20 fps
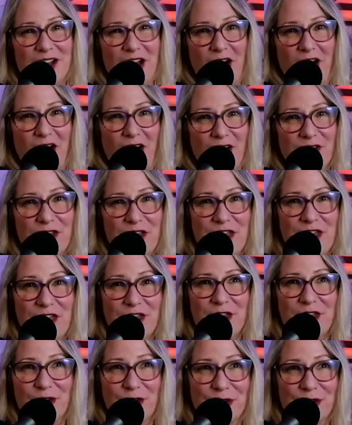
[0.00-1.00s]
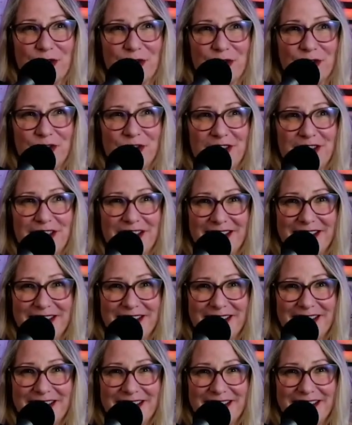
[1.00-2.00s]
On the third
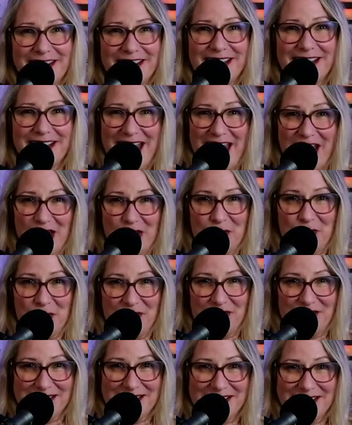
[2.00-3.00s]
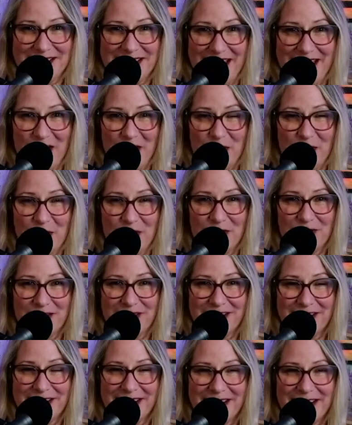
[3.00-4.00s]
element now,
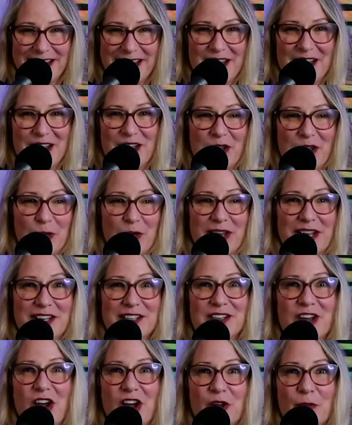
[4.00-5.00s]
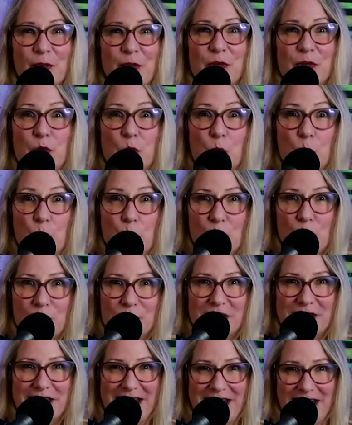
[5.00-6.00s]
we can talk about the
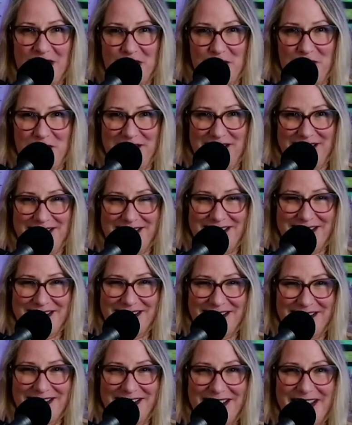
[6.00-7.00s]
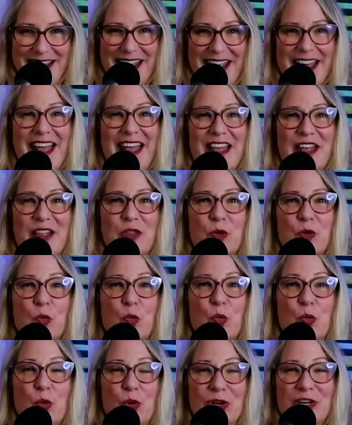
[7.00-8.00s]
wood element. And the
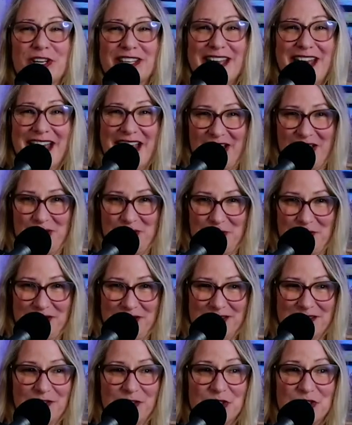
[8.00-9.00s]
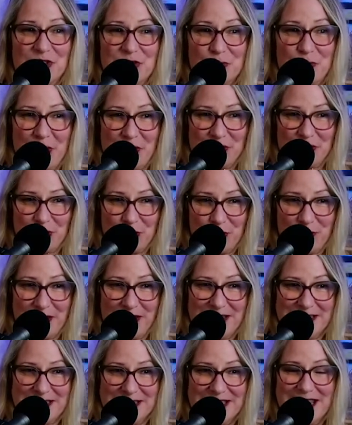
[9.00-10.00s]
wood element's very special
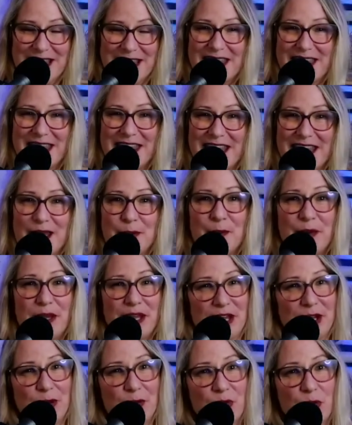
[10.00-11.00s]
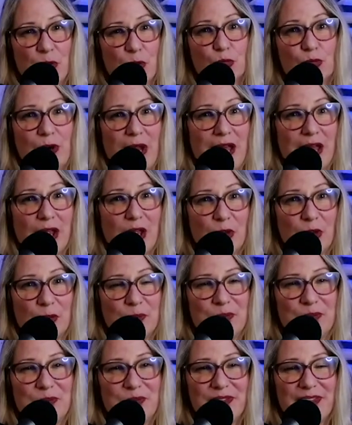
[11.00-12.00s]
because the theme here, the
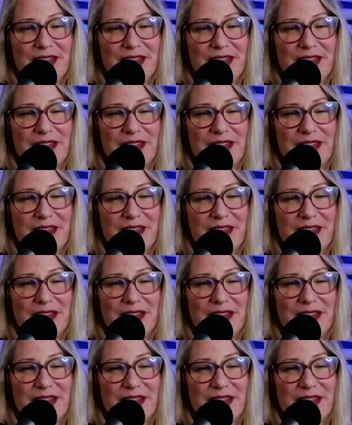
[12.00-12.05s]
realm,